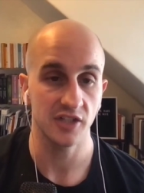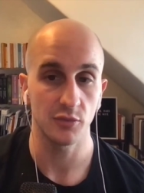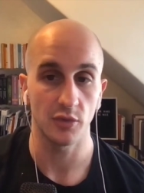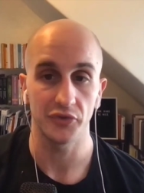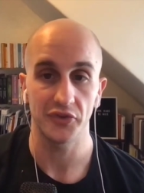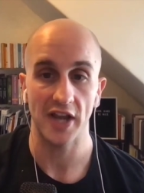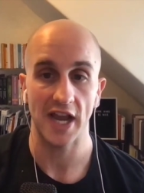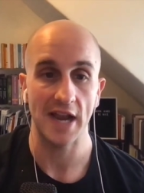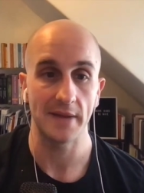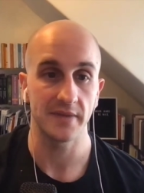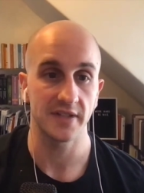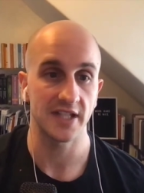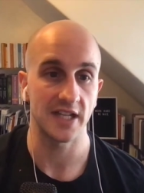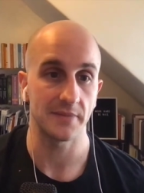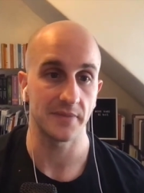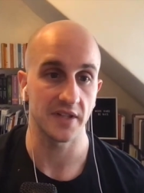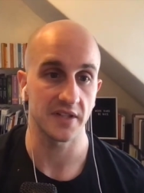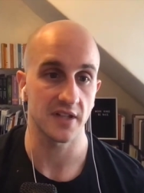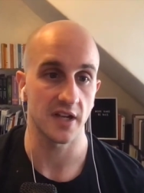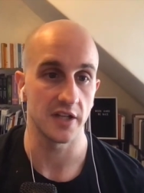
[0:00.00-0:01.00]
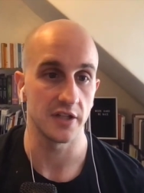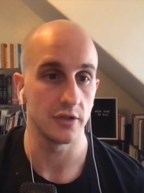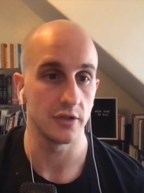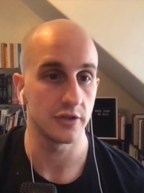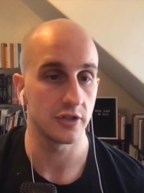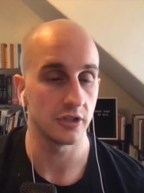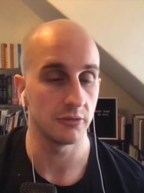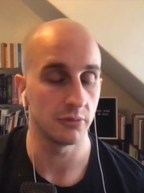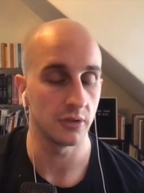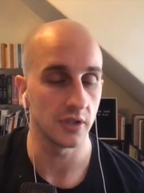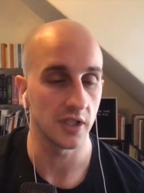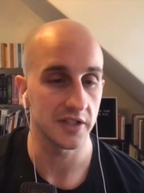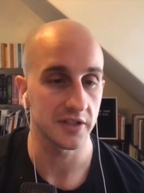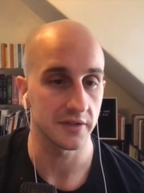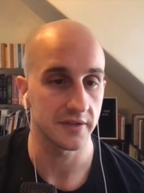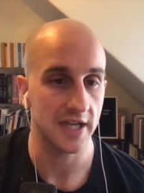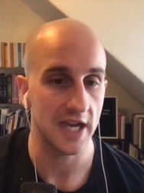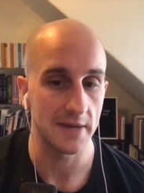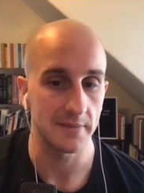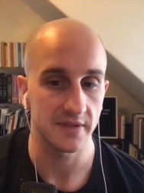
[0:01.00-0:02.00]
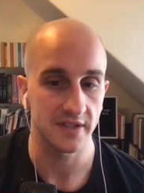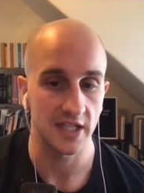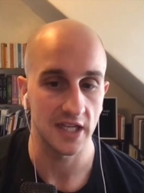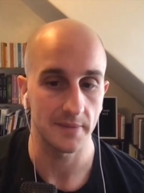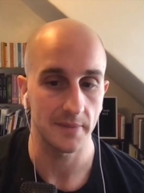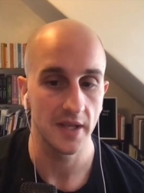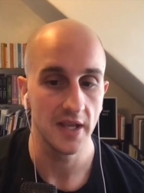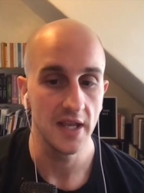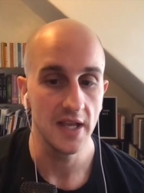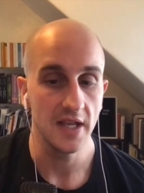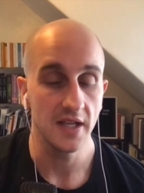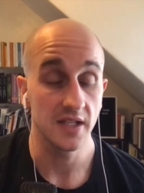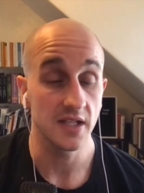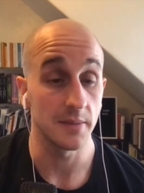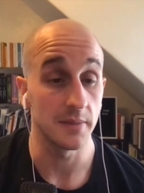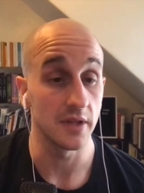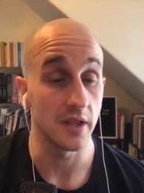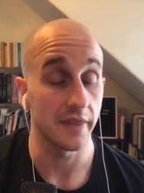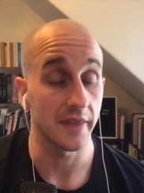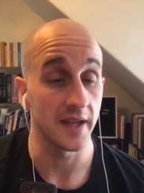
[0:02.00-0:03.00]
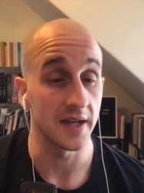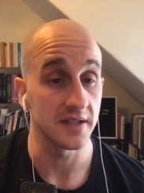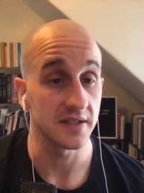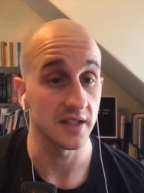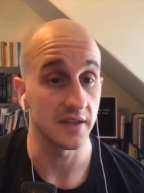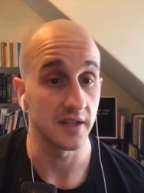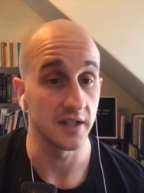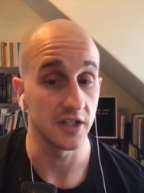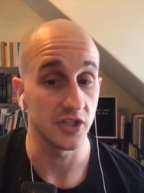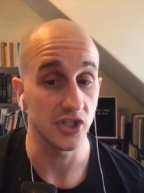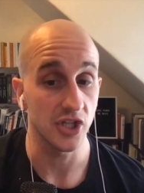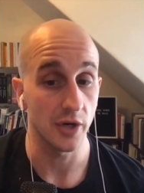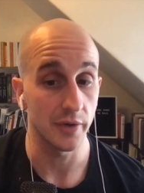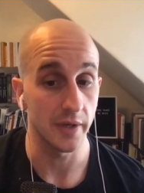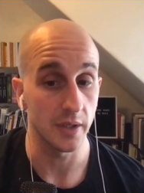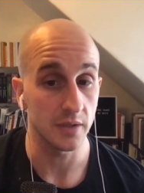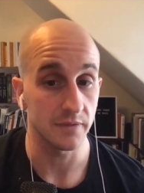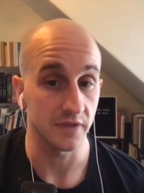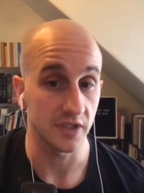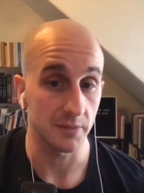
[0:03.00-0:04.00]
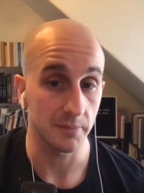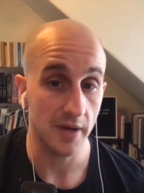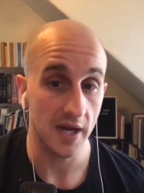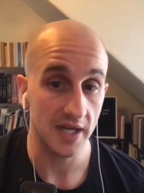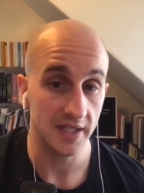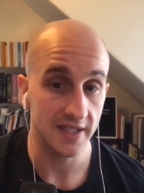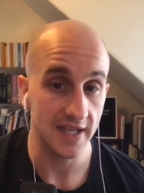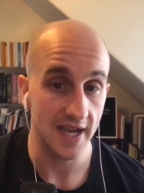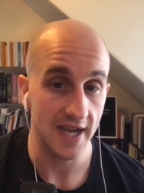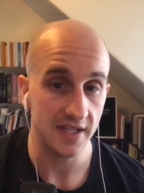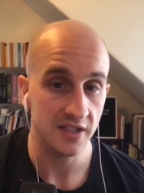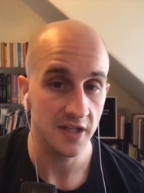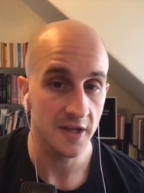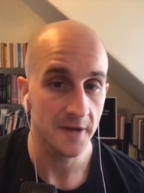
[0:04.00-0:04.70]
We'll timestamp this on YouTube. We'll also timestamp some of the things in the show notes for the podcast.